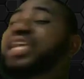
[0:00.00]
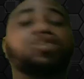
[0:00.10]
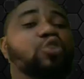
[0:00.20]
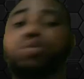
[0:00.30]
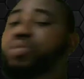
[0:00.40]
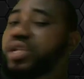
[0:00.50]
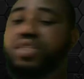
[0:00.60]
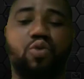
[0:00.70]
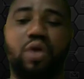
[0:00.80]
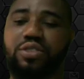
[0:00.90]
Any
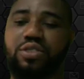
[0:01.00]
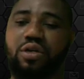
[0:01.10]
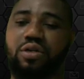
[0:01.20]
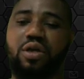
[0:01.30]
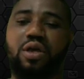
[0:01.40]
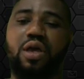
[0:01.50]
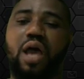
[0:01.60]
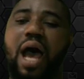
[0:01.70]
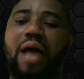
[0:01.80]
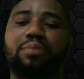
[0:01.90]
solubility question,
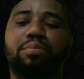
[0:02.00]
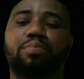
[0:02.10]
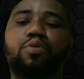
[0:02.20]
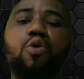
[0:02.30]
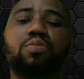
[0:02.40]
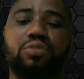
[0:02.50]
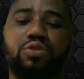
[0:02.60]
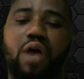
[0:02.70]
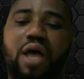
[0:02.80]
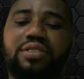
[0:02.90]
and boom,
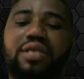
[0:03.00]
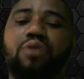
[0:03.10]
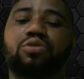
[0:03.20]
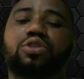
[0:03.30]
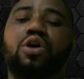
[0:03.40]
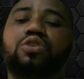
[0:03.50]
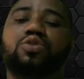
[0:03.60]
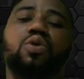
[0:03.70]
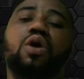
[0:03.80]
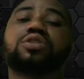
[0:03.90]
your answer will
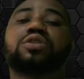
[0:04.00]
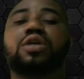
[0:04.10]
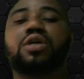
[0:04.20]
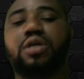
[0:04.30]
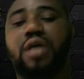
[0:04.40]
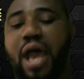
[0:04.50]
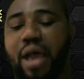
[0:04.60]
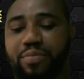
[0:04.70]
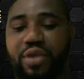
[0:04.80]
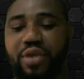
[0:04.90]
just what?
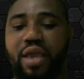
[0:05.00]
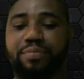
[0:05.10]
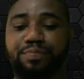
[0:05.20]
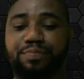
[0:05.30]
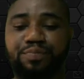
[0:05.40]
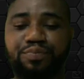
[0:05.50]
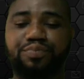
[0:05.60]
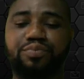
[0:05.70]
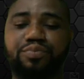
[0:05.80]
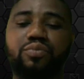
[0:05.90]
Appear.
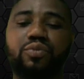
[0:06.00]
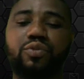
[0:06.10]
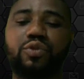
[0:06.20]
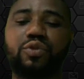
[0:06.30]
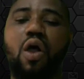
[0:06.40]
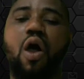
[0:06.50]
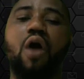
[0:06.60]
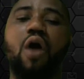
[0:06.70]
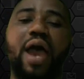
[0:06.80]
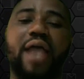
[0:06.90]

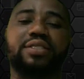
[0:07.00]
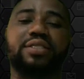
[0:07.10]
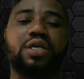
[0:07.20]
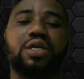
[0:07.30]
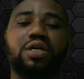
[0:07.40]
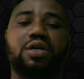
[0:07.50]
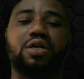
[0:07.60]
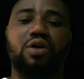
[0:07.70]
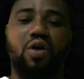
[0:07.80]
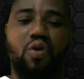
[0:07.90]
All right.
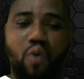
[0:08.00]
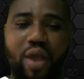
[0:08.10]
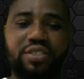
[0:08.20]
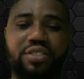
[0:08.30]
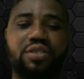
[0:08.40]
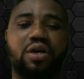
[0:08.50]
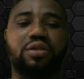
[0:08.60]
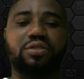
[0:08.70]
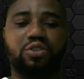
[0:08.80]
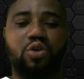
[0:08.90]

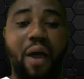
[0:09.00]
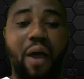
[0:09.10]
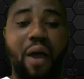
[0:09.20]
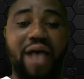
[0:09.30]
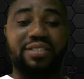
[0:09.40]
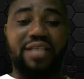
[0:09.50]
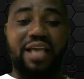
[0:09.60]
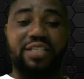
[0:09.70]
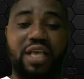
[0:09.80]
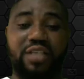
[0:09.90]
Question. So our
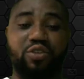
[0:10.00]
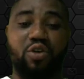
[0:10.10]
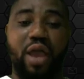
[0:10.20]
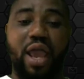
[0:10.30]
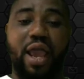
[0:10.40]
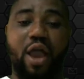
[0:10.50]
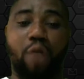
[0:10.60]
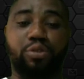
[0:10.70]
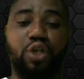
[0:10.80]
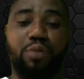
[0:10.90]
answer is
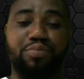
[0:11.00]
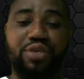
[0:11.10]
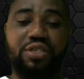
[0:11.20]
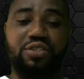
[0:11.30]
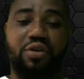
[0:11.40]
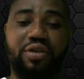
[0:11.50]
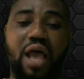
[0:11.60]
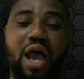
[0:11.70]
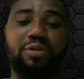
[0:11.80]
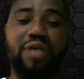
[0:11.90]
option B. Sorry,
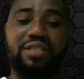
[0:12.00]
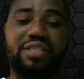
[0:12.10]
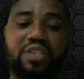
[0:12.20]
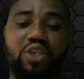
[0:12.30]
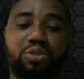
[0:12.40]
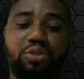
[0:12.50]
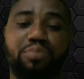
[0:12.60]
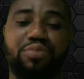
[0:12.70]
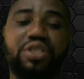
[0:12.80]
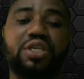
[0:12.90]
our answer is option
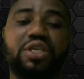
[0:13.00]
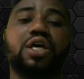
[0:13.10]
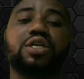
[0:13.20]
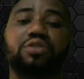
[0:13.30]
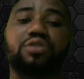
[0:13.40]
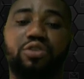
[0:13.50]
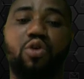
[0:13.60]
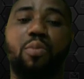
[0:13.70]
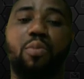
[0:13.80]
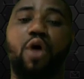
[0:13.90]
B.
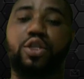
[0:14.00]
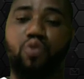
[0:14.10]
0.125